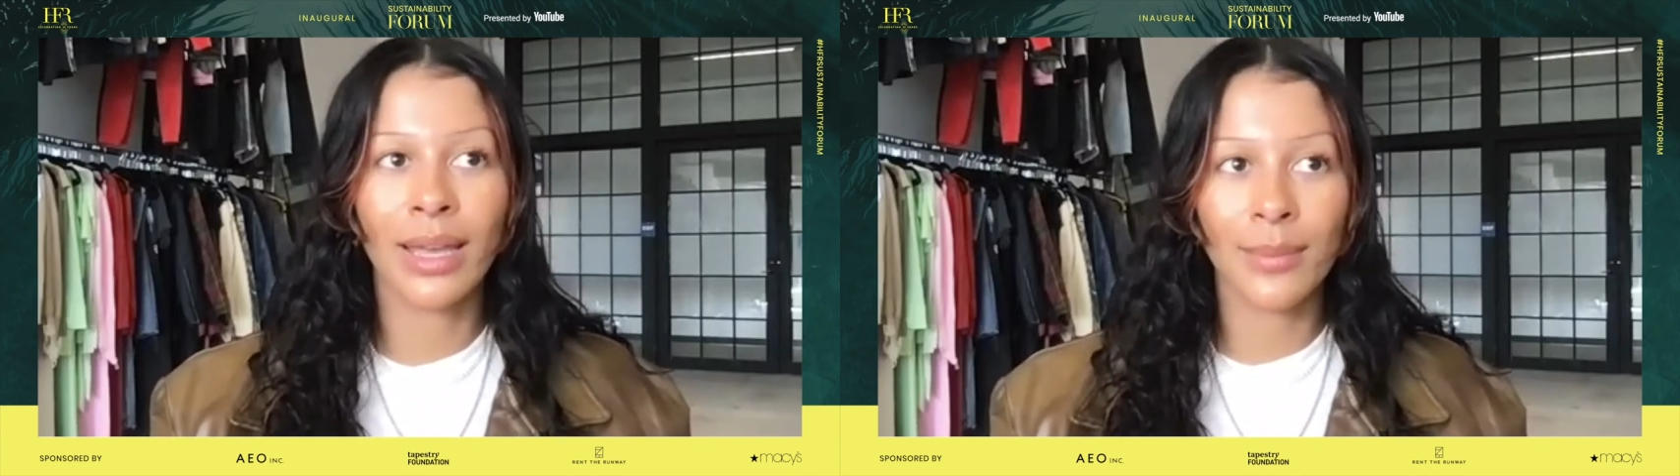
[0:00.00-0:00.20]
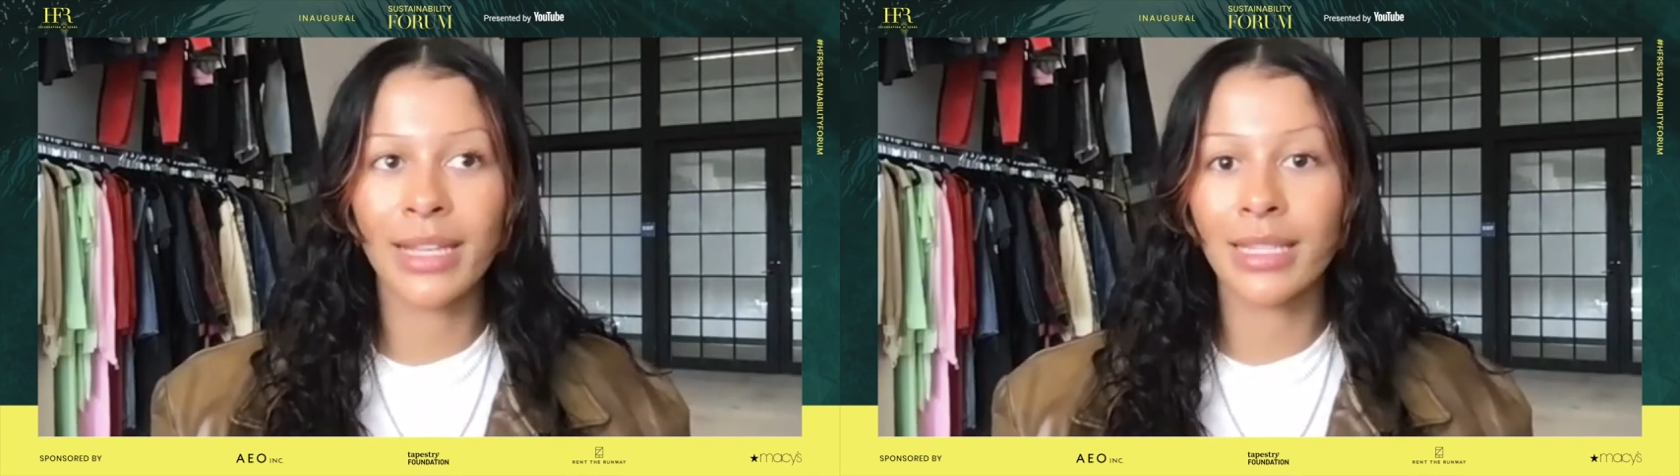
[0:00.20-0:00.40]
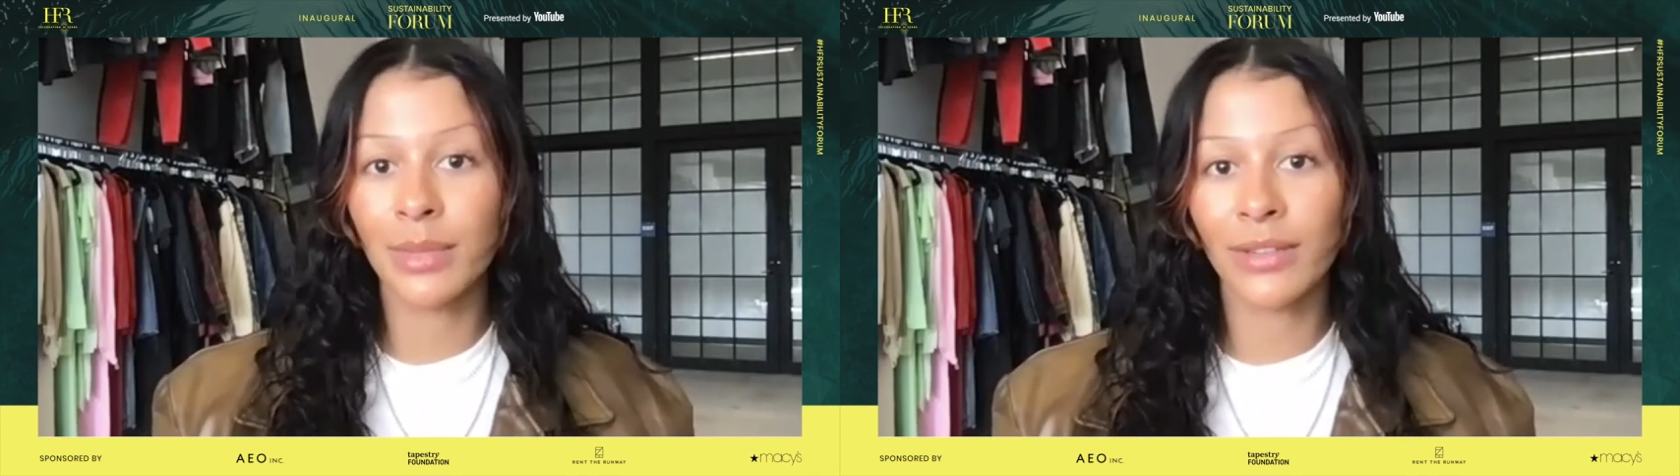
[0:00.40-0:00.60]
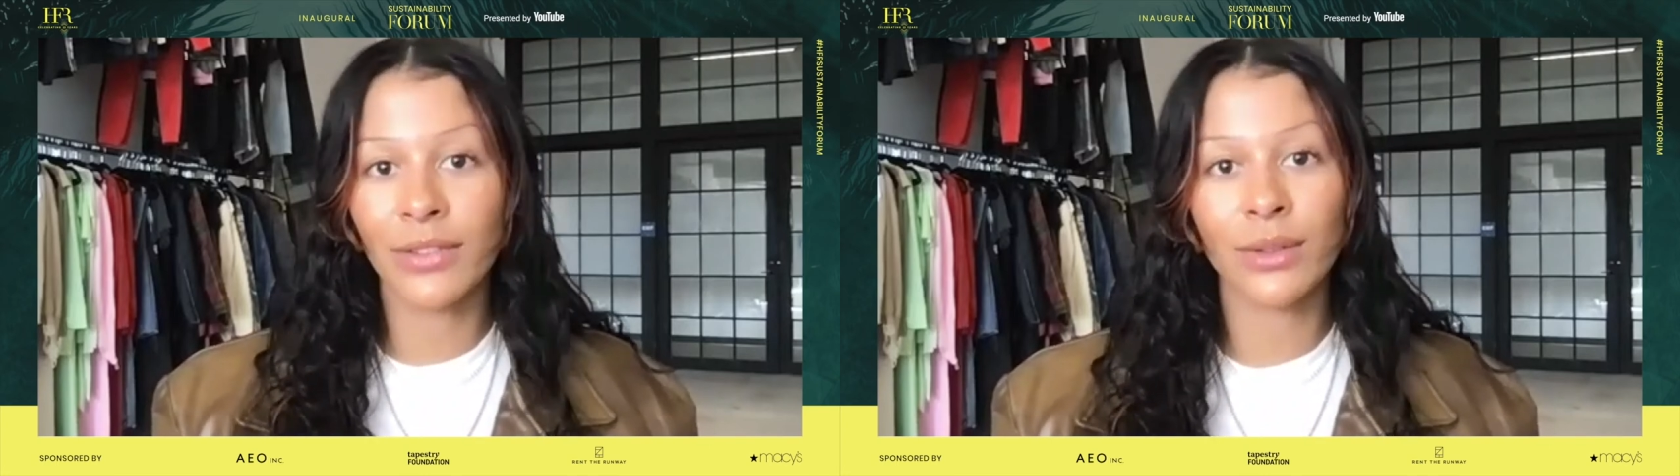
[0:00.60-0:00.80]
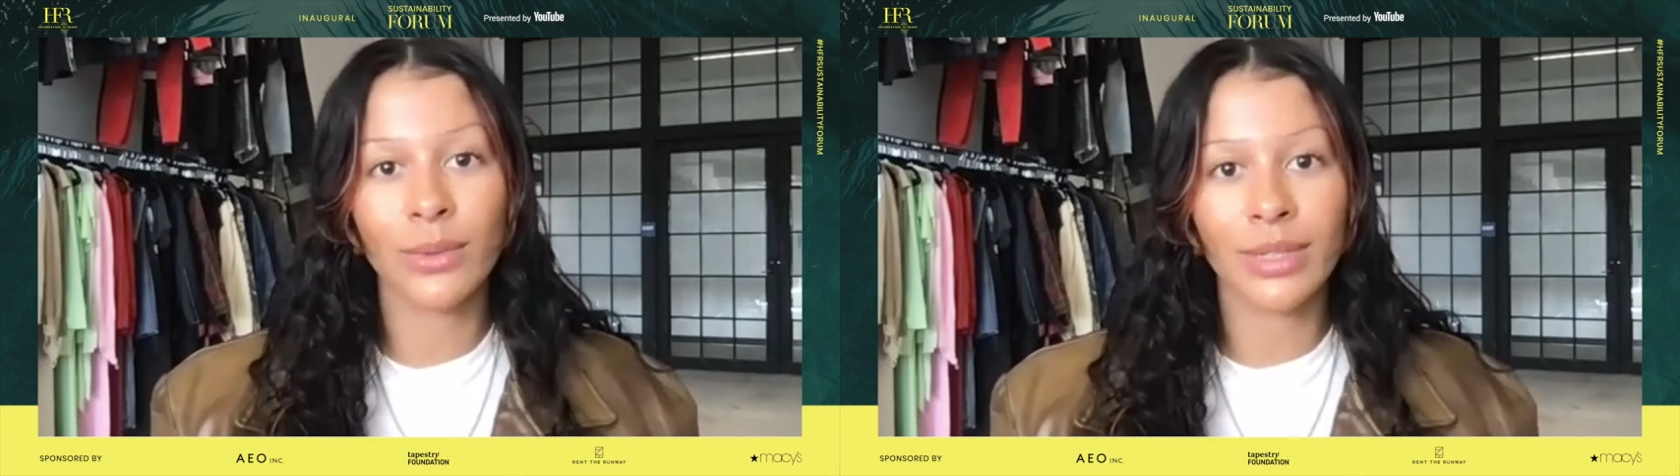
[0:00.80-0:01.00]
it makes me
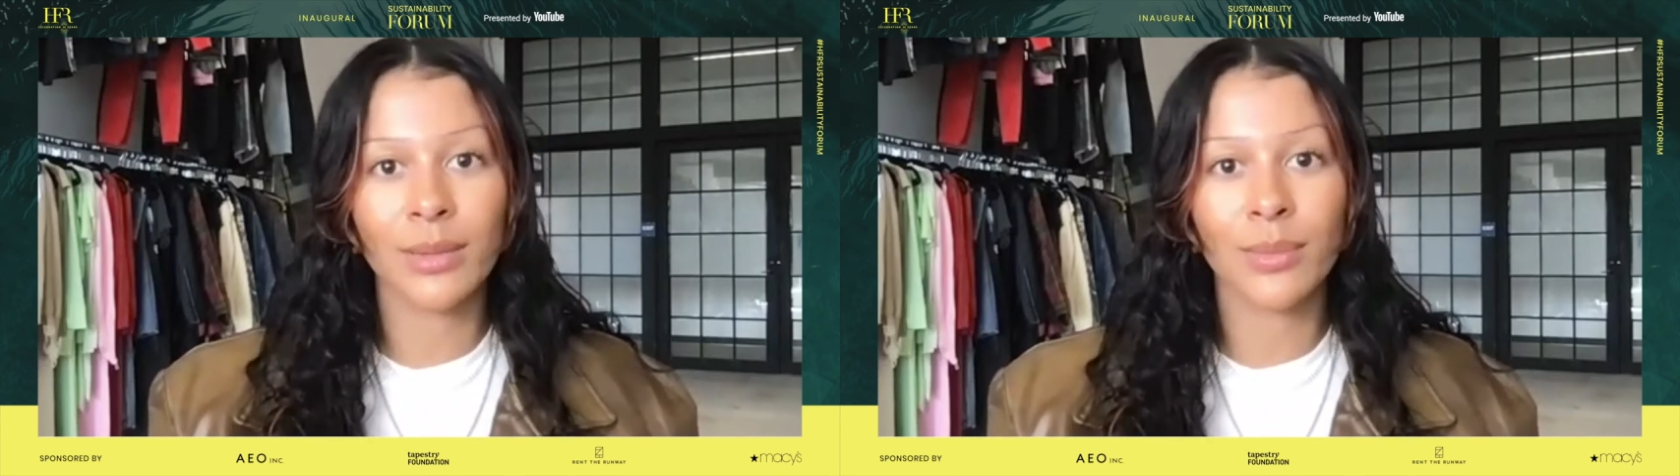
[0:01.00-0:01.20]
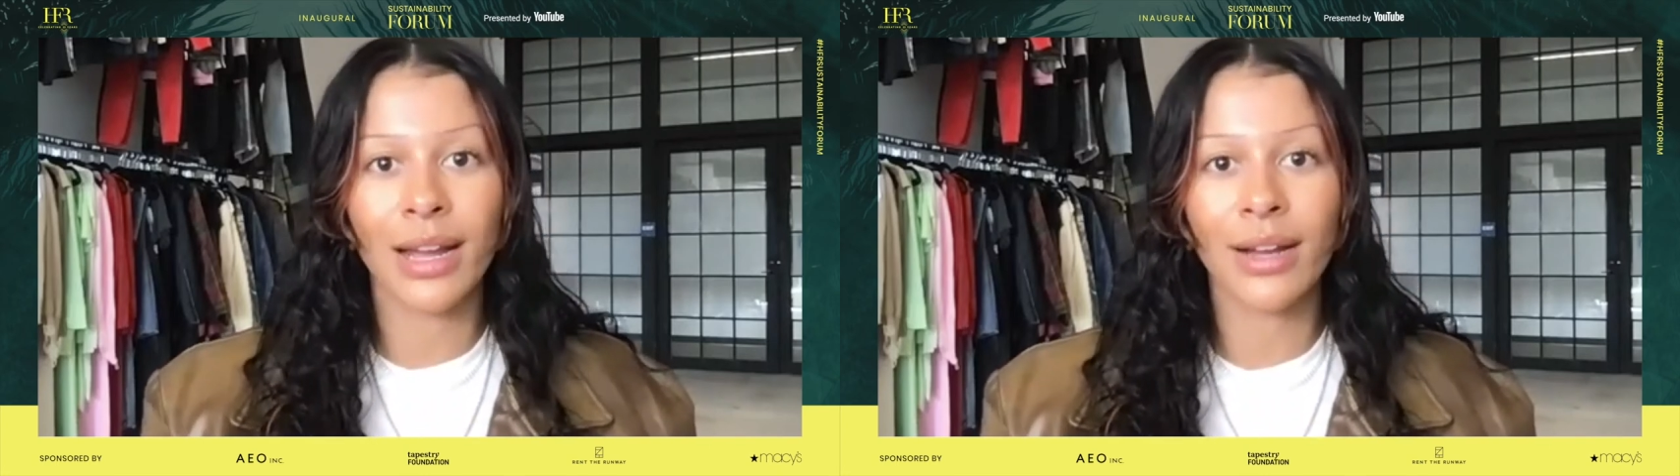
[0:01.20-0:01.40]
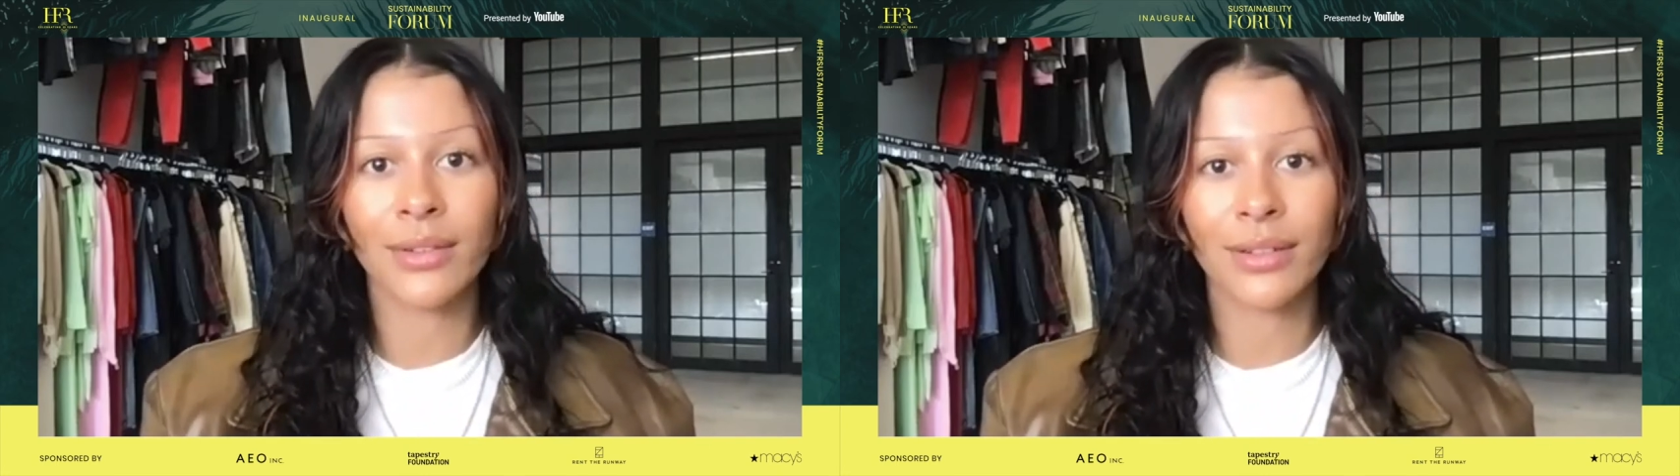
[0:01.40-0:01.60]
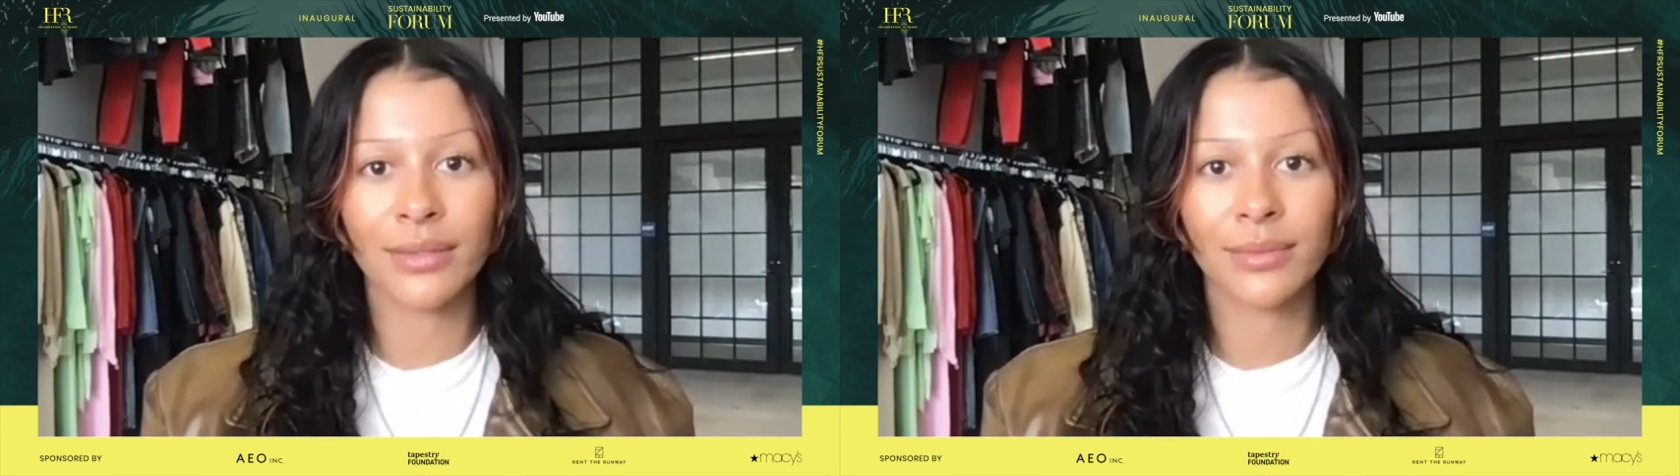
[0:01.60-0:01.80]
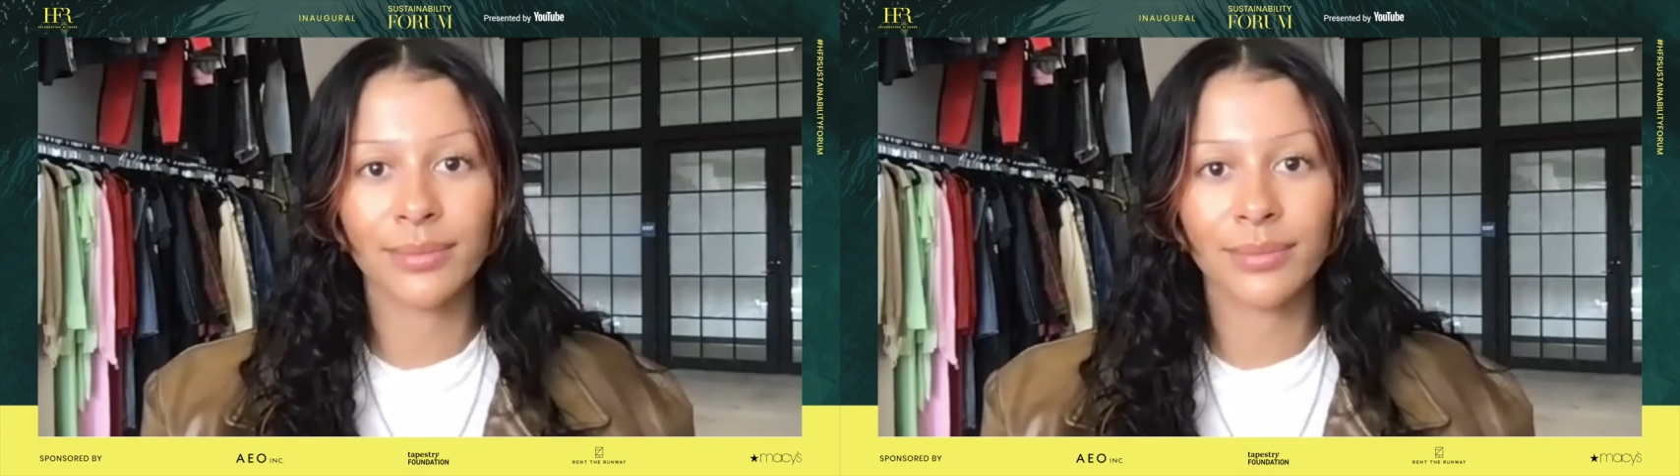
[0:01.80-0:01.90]
feel really proud